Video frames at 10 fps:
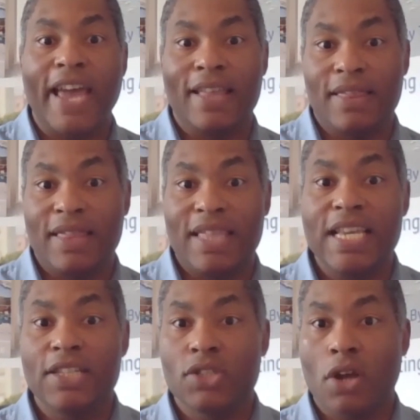and
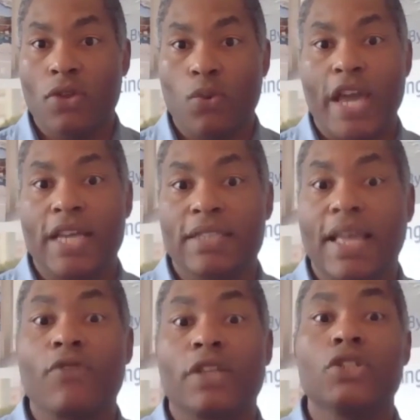these are the ways
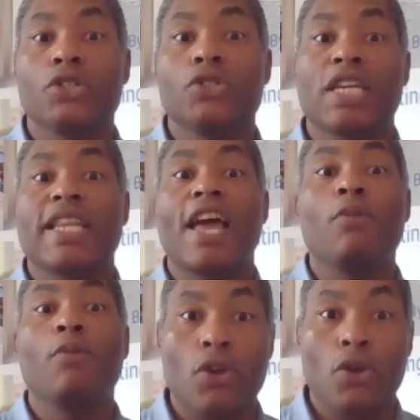that renters can
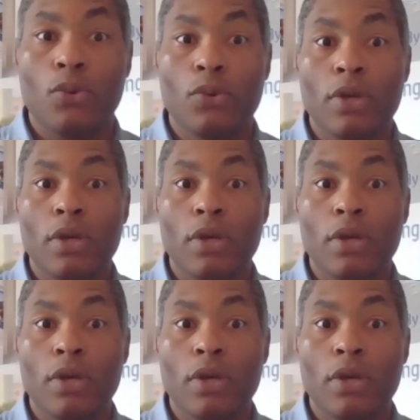help you